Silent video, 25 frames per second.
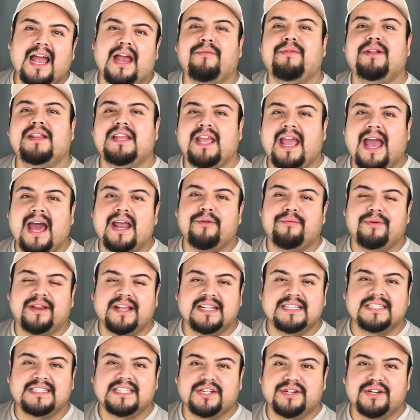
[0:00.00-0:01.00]
I really had to
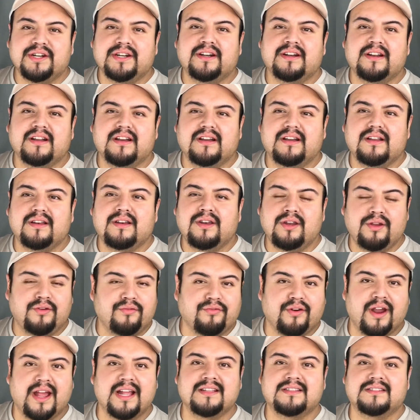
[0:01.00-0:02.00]
reconsider new
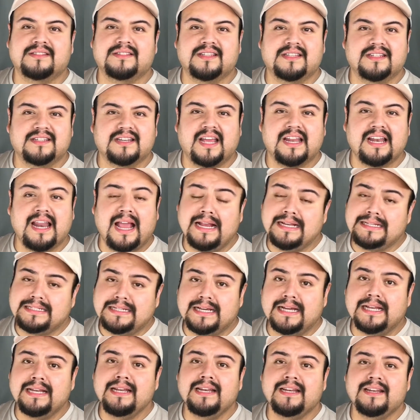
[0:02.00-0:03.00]
friends, and I
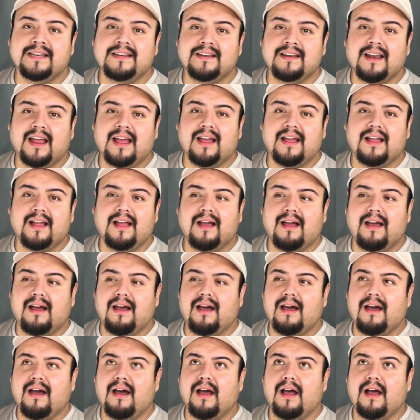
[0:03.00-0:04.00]
did. And
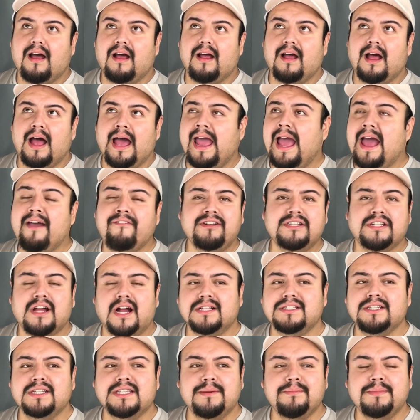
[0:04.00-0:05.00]
I haven't
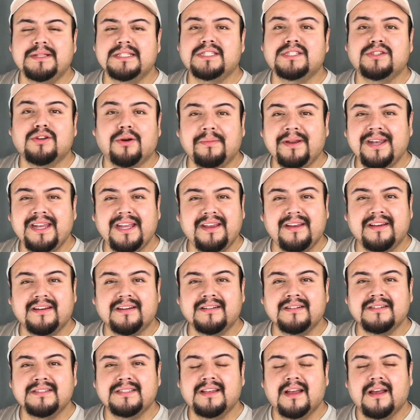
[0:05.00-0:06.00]
talked to them in so many
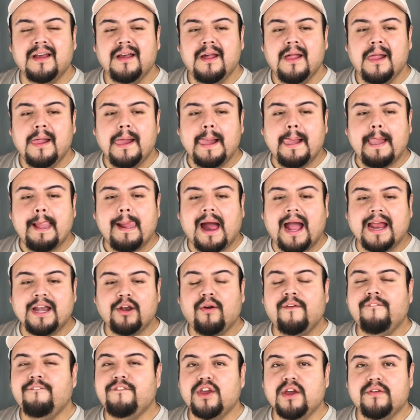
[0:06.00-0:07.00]
years. I
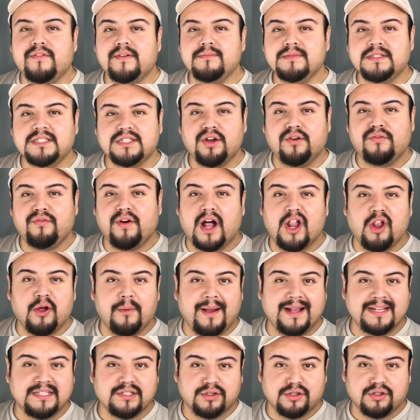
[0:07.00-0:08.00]
know a few of them still follow
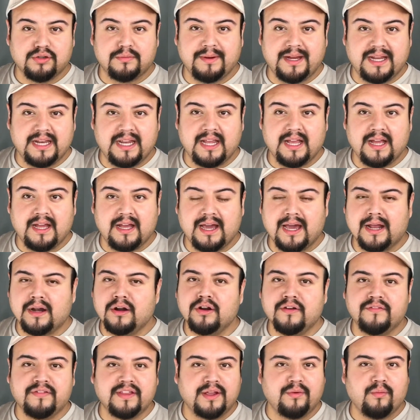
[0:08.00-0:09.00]
my social media. I
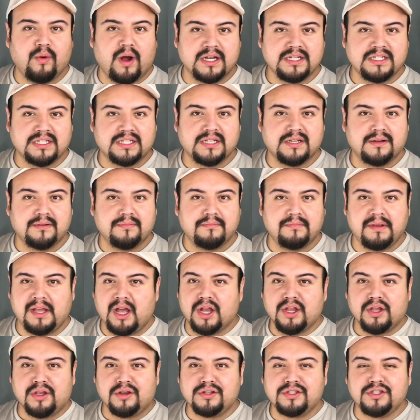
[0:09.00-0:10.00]
don't know if they watch me
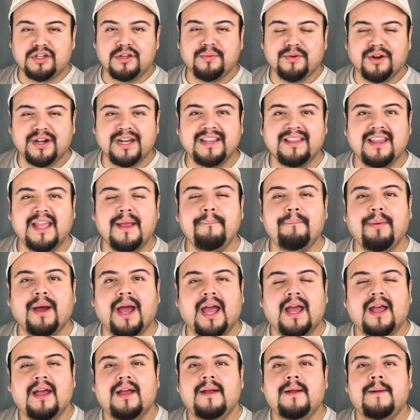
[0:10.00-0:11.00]
on YouTube or anything,
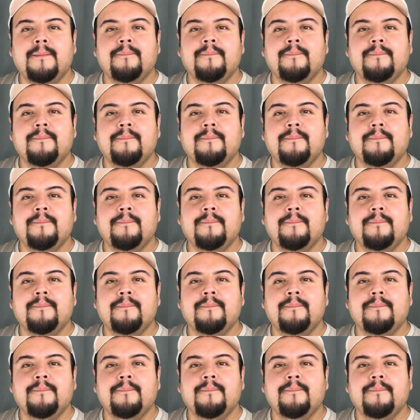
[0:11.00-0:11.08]
but